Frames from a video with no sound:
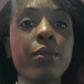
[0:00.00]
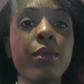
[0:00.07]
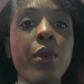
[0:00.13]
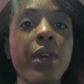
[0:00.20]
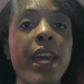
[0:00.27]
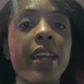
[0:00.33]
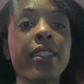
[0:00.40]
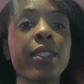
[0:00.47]

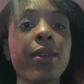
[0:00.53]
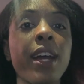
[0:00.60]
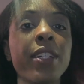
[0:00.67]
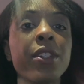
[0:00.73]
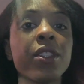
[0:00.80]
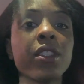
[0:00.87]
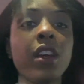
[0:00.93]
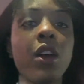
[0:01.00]
Okay, so I
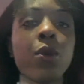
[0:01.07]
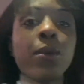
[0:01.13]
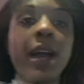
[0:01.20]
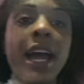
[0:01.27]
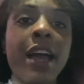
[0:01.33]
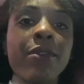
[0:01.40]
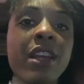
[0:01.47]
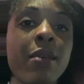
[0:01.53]
just
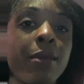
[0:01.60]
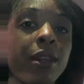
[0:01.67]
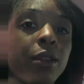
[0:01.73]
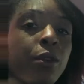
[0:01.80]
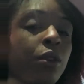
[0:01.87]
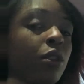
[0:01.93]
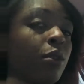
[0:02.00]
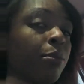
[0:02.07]
arrived at my
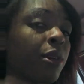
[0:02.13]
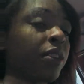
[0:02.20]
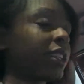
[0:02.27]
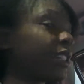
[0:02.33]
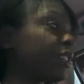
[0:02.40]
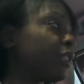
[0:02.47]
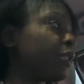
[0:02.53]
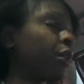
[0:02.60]
local
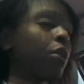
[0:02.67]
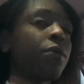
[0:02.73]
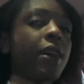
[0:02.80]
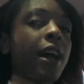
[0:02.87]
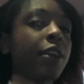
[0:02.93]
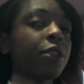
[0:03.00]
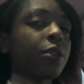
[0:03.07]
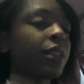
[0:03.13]
Burlington coat
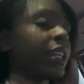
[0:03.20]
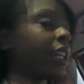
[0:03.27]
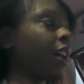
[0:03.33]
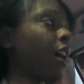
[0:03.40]
factory.